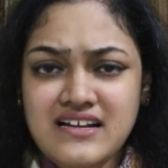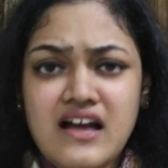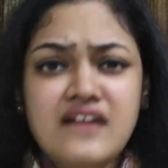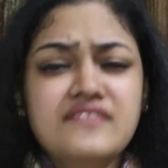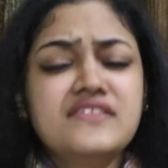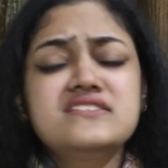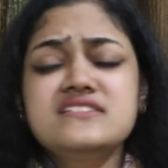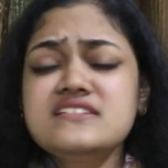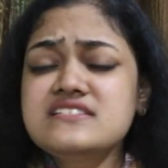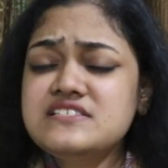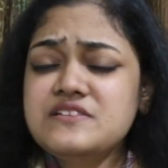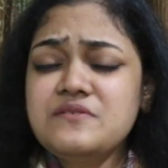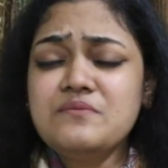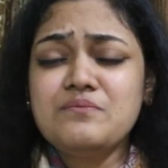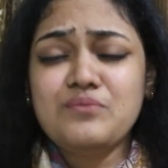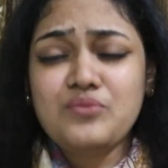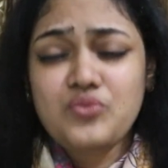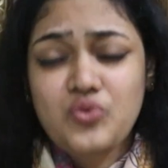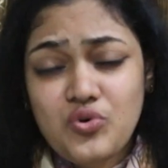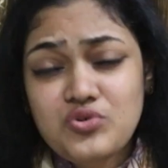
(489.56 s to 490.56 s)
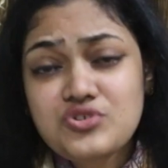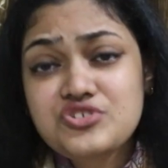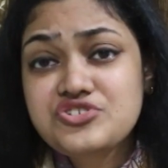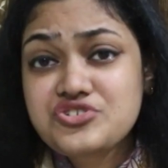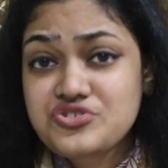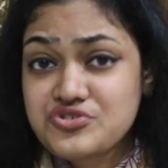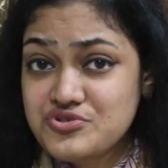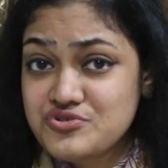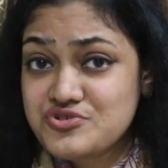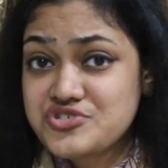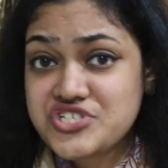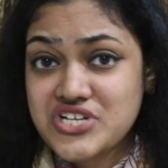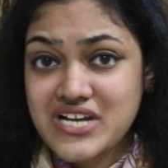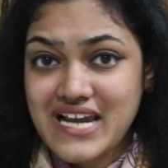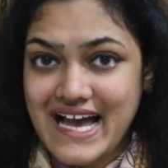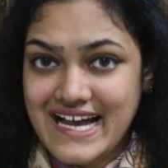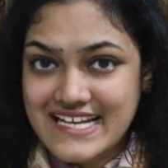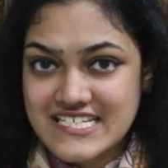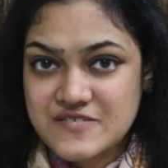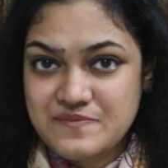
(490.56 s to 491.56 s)
This is the most crucial
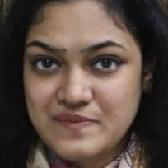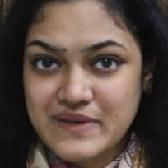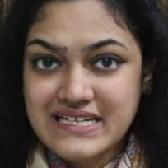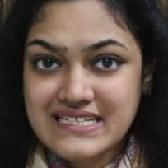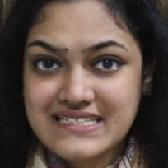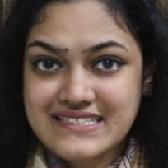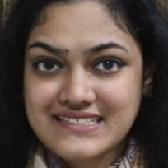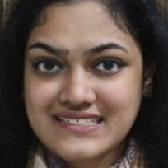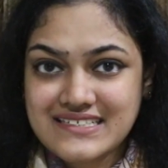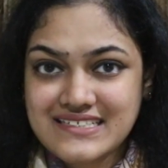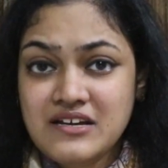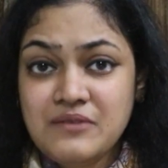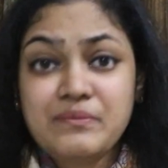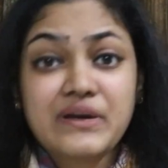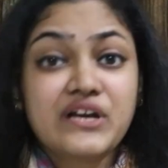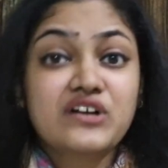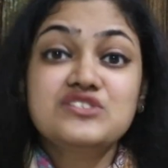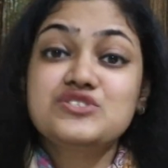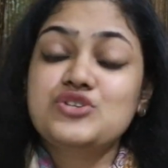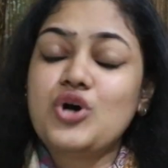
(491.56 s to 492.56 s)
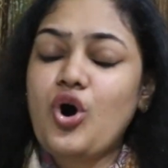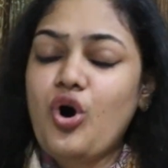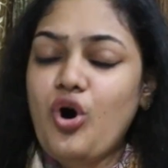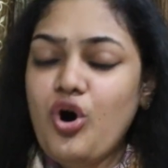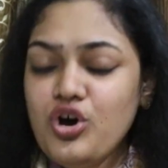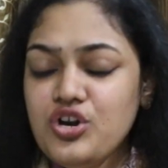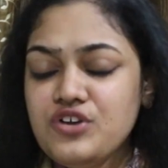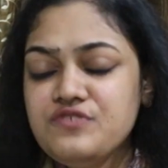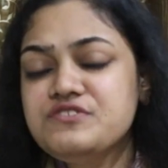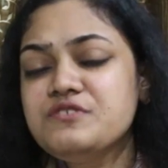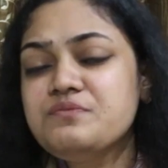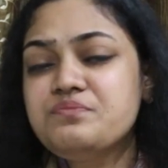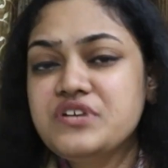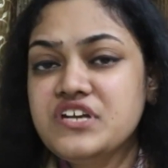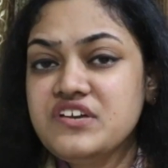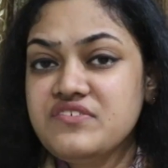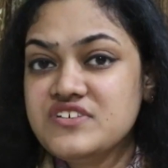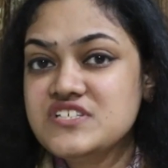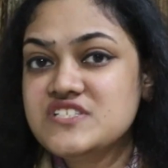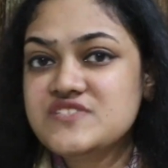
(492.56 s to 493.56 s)
aspect because all of the
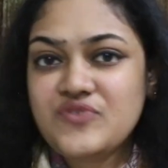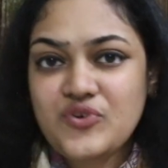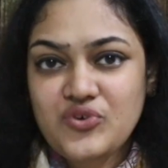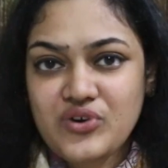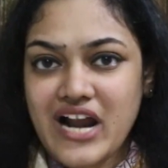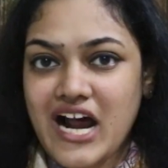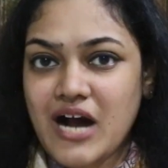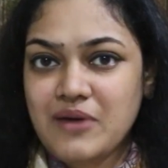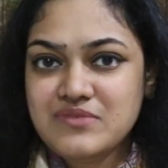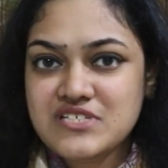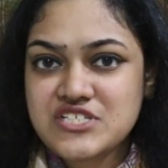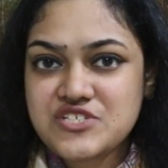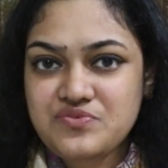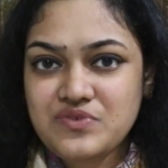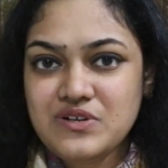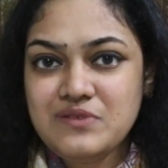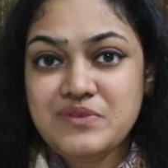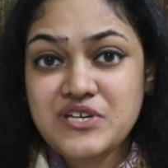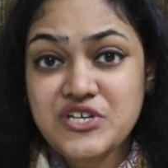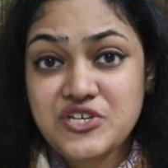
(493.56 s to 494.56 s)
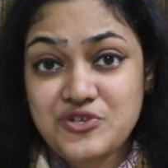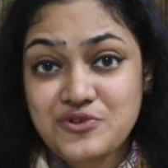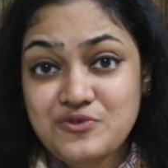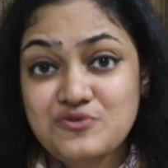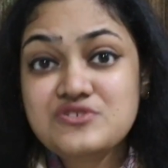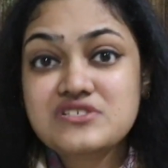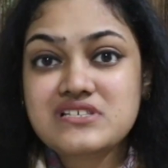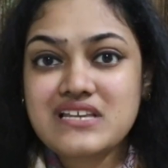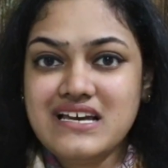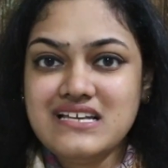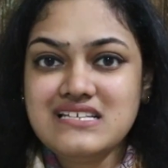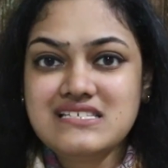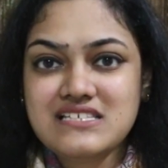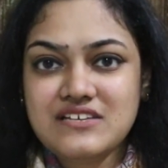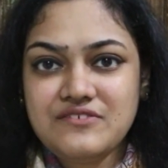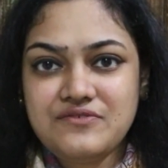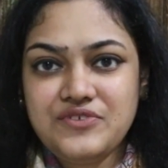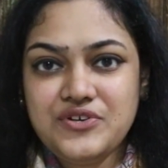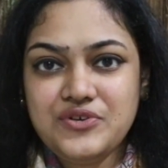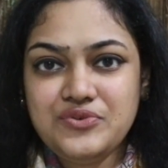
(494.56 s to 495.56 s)
previous 4 habits will be useless
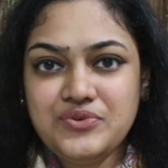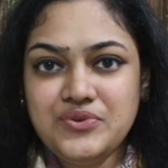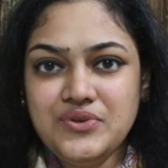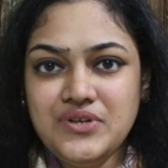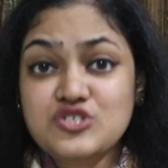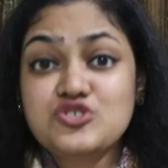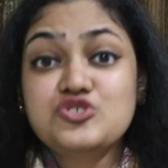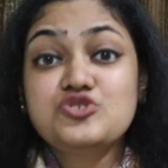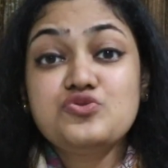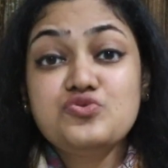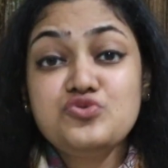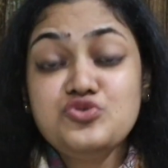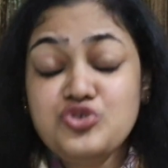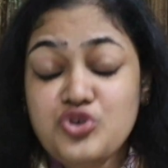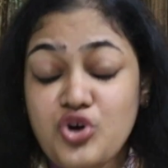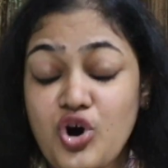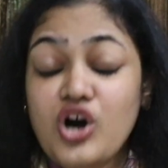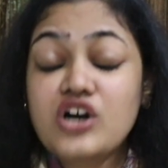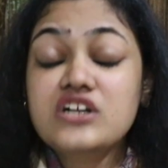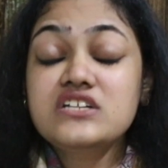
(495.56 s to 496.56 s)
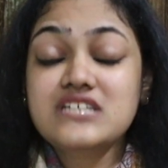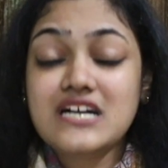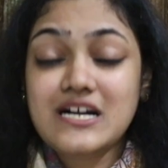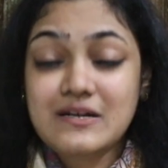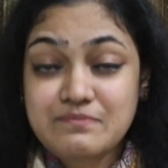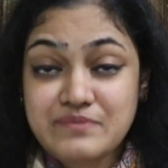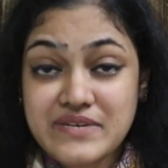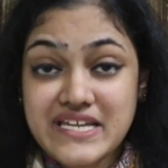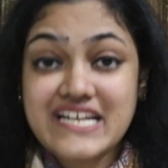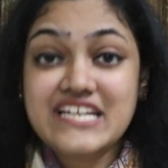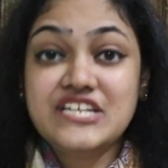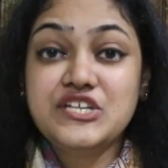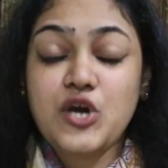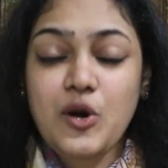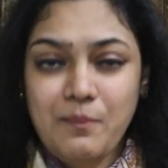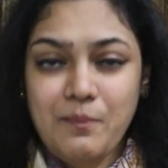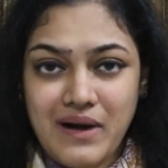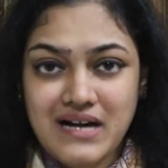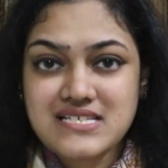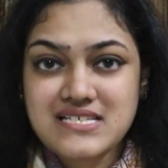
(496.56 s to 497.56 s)
if you do not update your
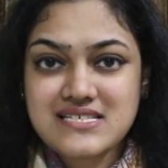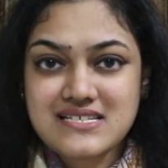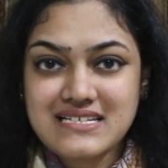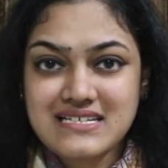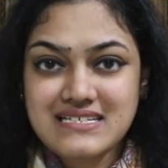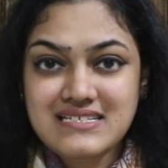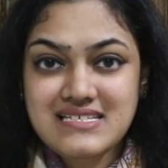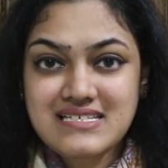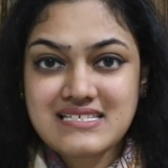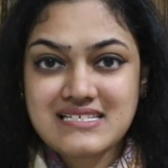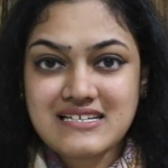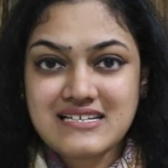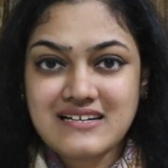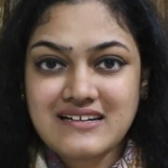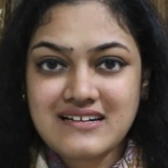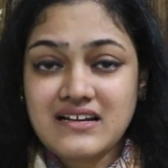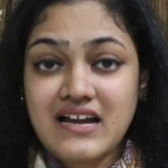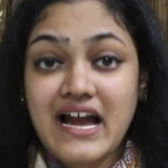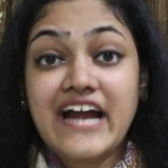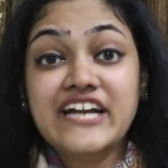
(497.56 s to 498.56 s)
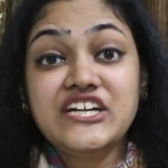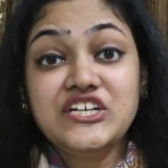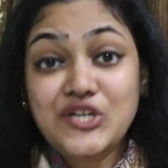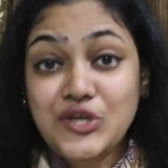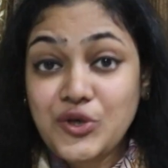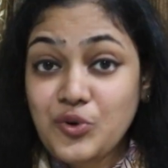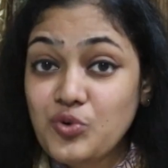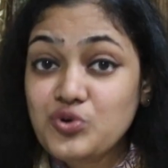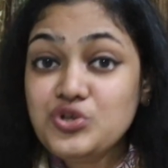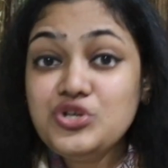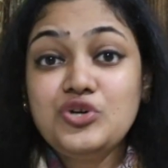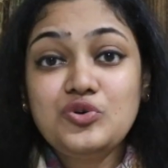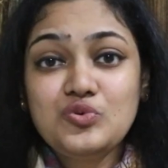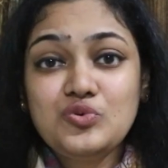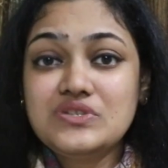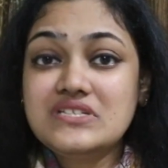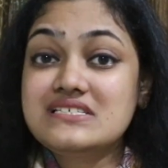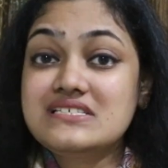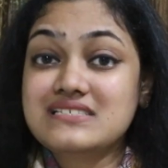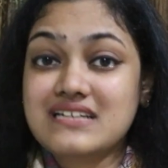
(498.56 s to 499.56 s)
master list and don't do
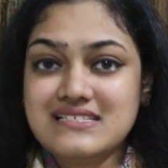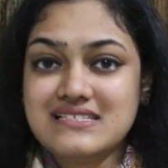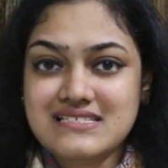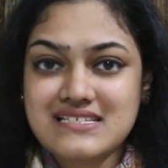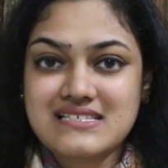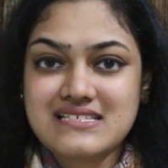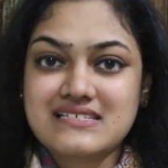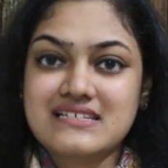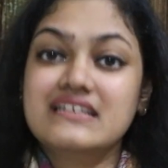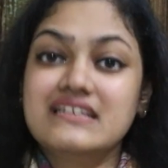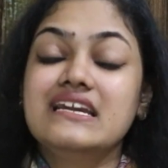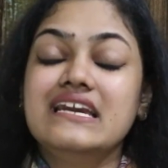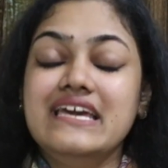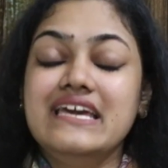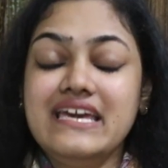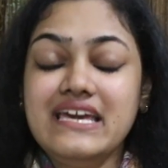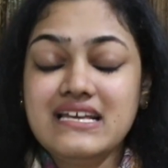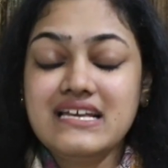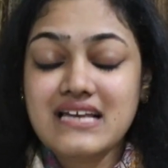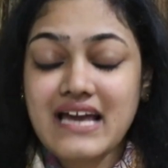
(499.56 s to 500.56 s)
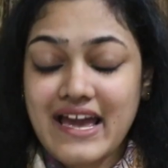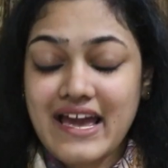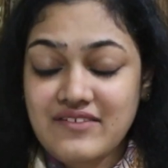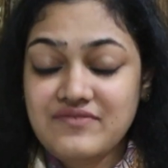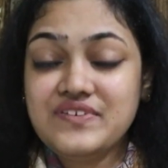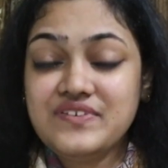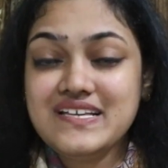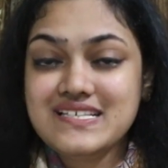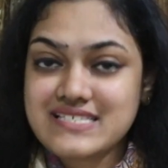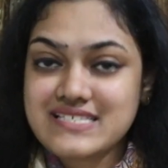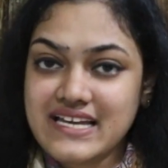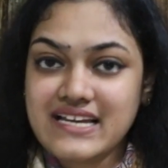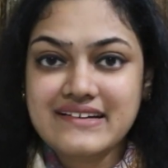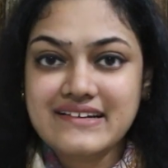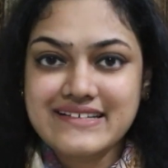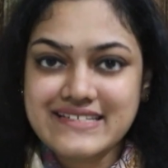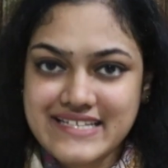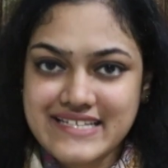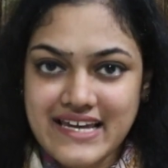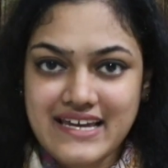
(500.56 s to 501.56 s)
this consistently every
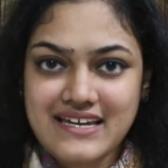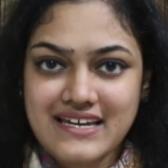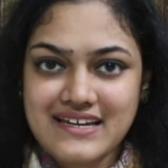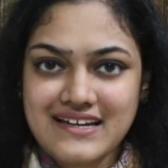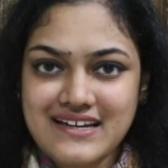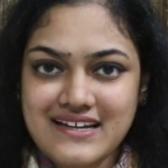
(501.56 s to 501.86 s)
single day.